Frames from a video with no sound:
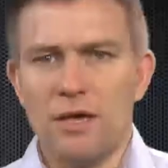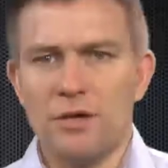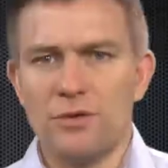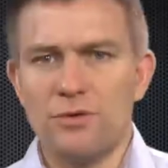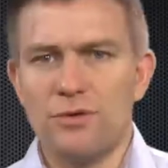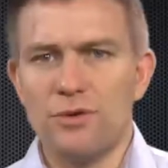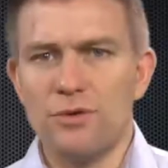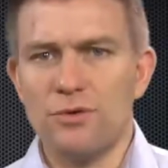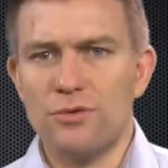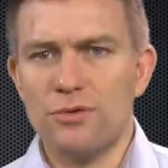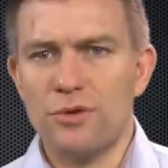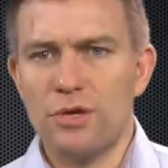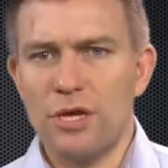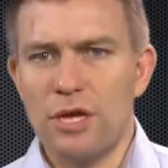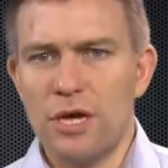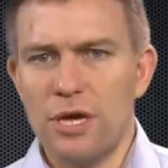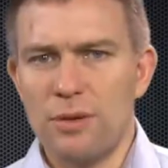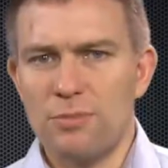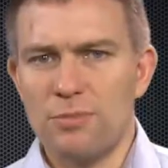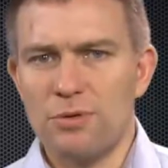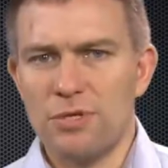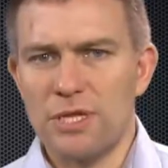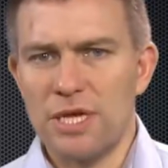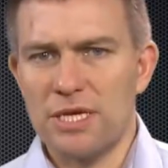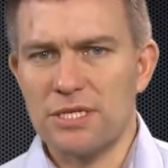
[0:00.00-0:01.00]
Due to
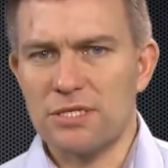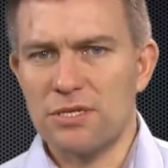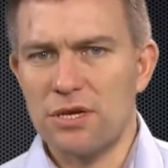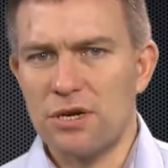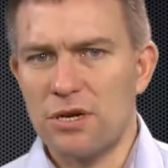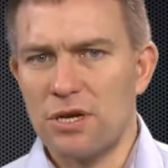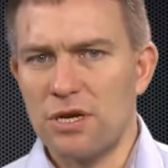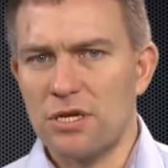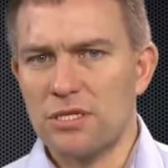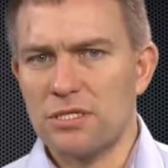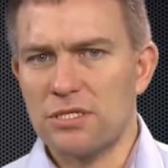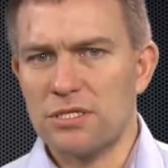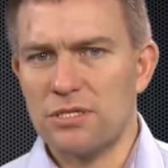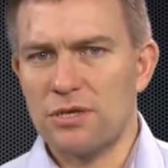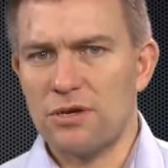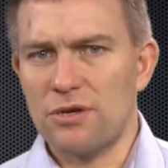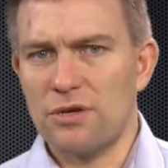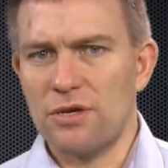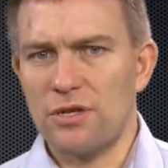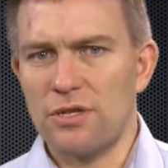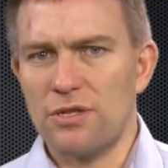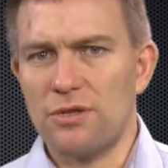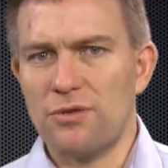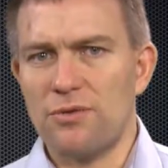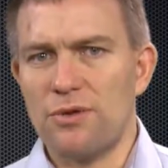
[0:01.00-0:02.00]
the potential loss
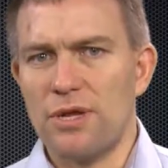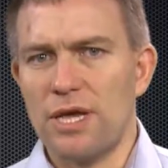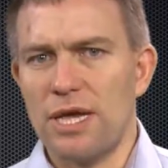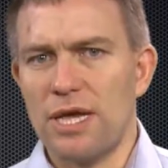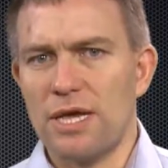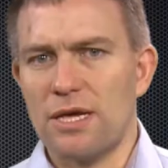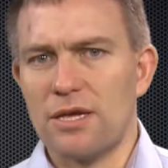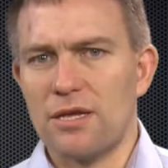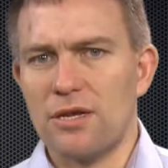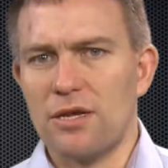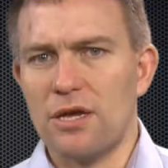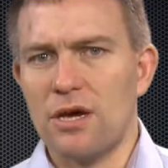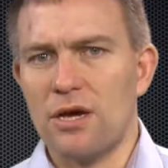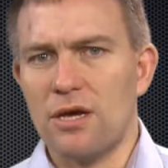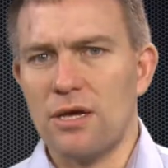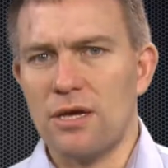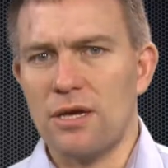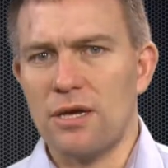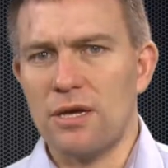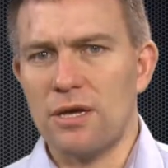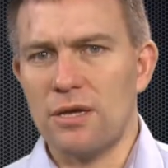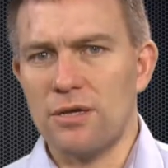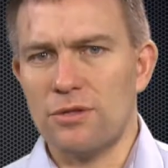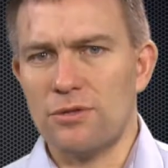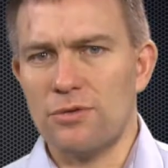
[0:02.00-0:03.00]
to
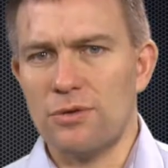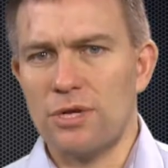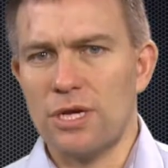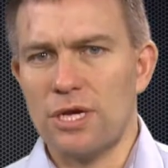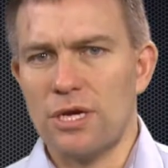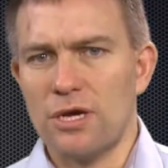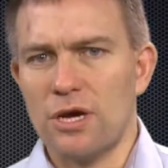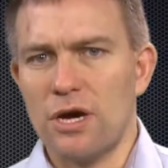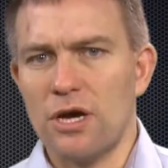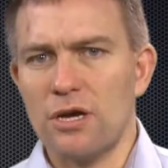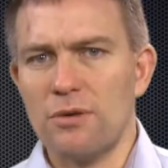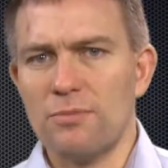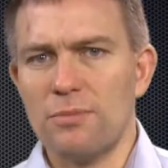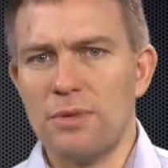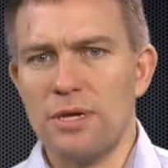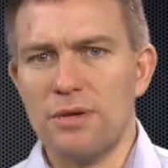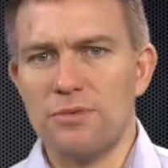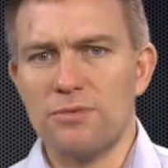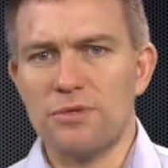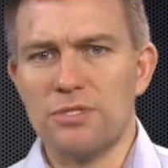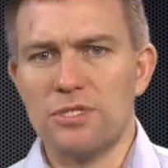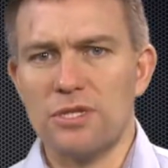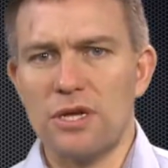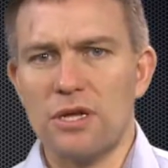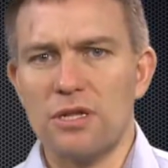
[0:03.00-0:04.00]
the economy
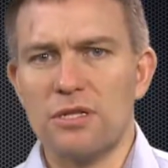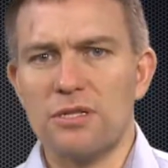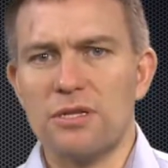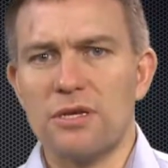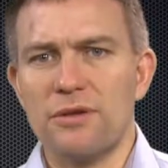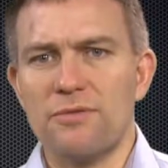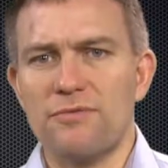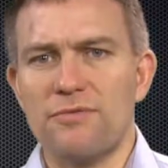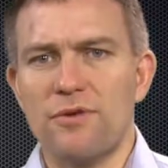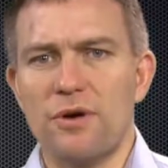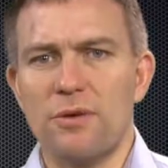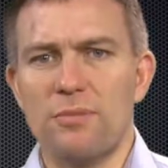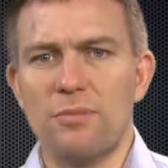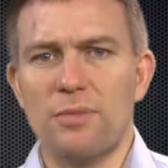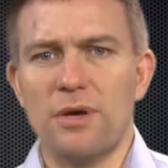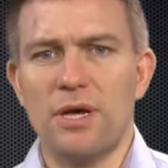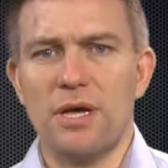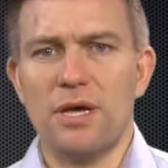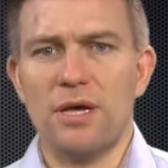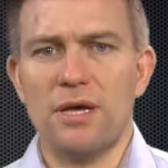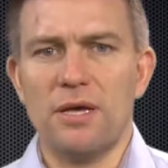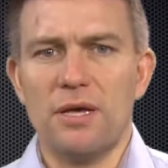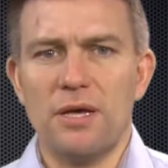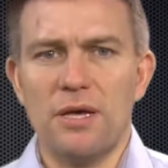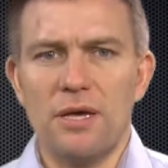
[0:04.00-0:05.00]
resulting from
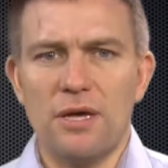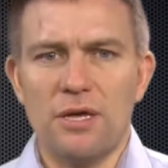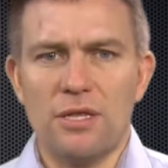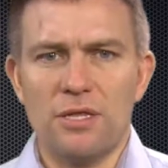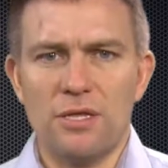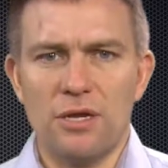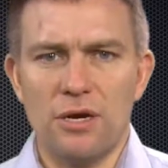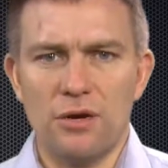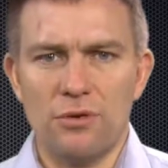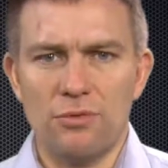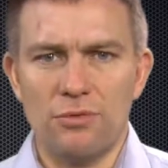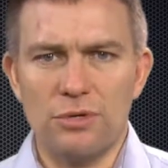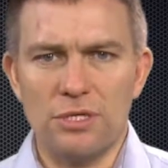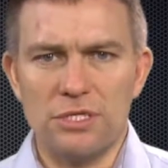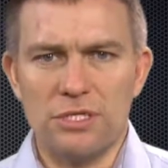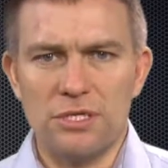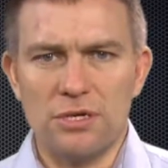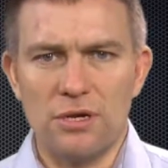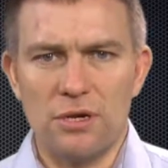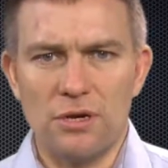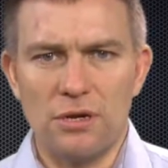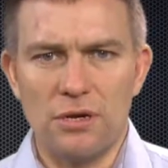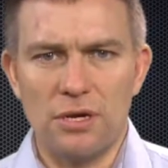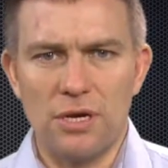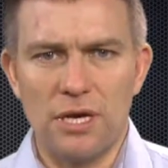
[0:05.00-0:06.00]
the
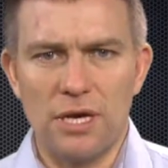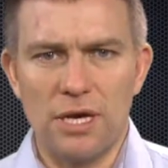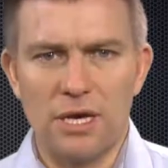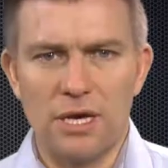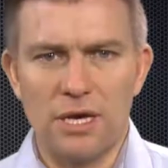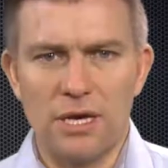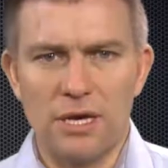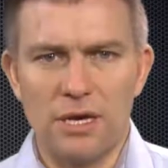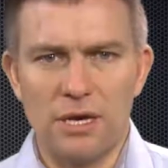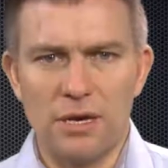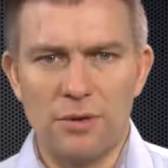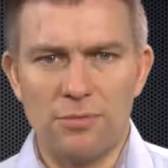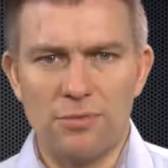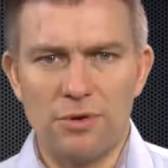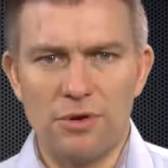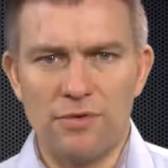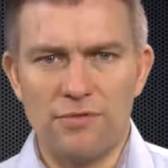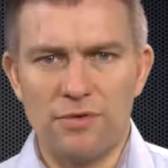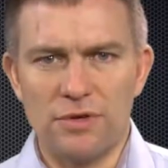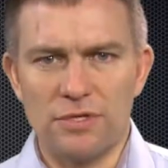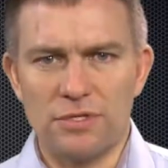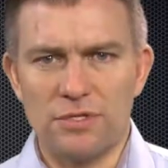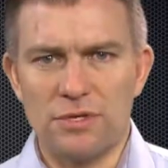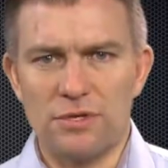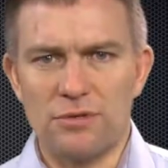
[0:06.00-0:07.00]
original
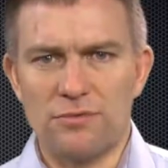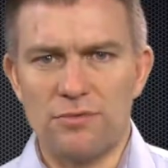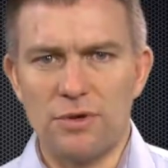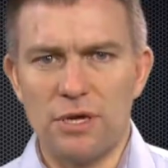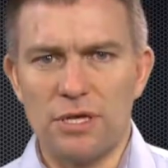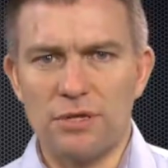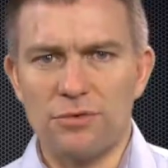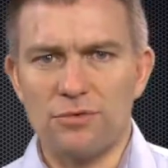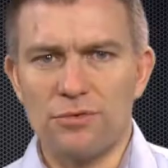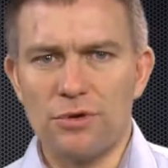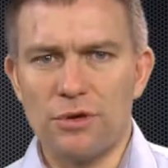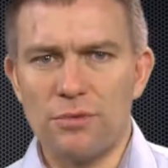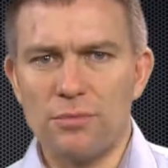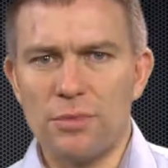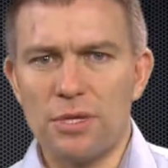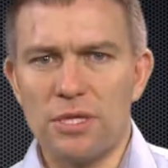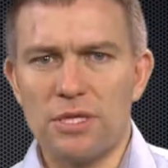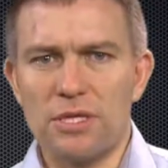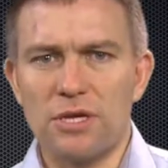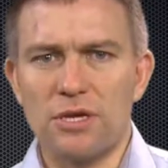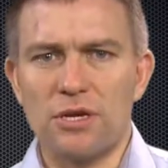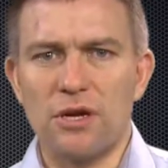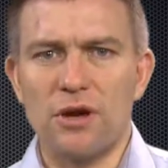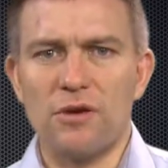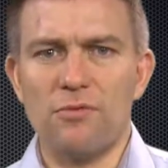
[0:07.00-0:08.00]
preferential trade
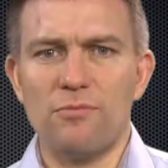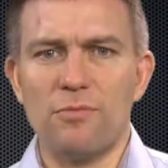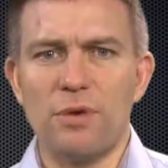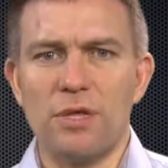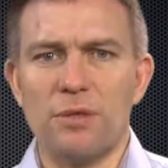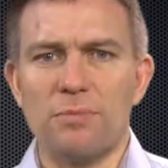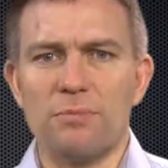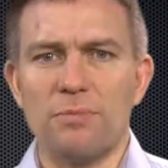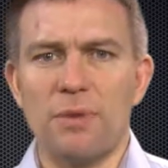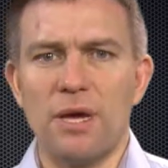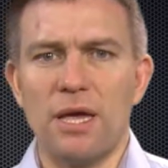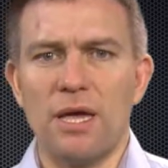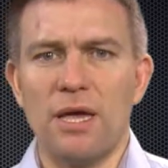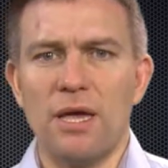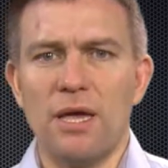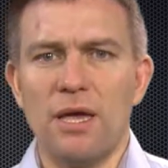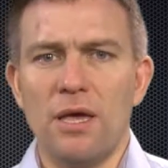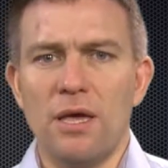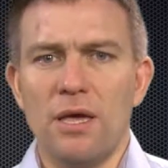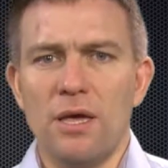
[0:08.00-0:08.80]
agreement, the government might